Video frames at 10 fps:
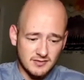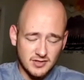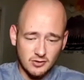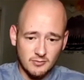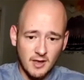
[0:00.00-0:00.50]
You
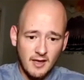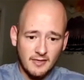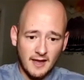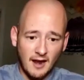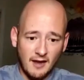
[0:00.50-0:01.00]
assume
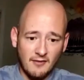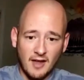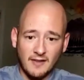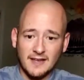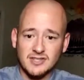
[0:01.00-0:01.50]
that I've
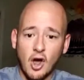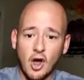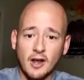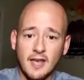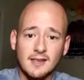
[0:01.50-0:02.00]
got, like, a
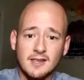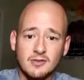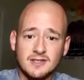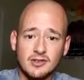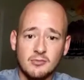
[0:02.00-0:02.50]
dog kink.
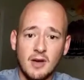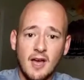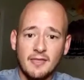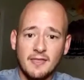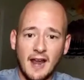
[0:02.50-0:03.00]
You assume
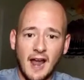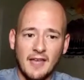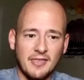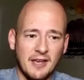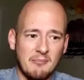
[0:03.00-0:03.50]
that I
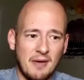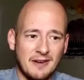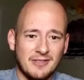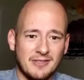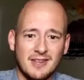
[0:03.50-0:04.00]
think I'm
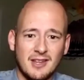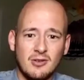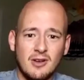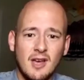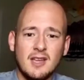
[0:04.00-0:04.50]
better than you.